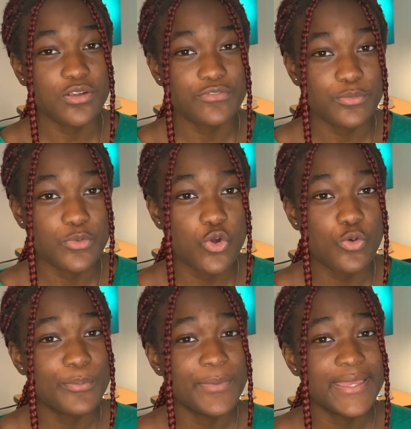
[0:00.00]
from
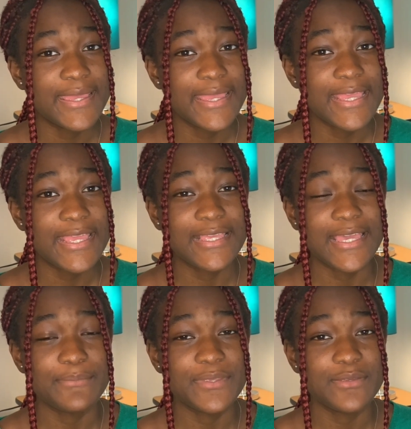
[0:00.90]
home. It
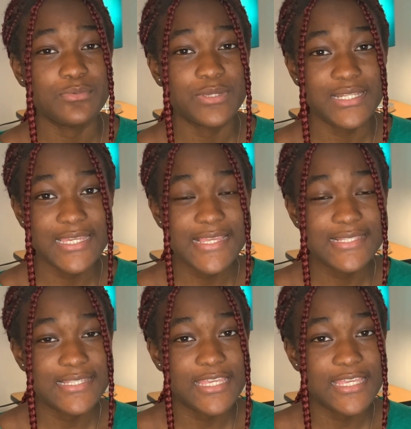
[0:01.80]
can be really easy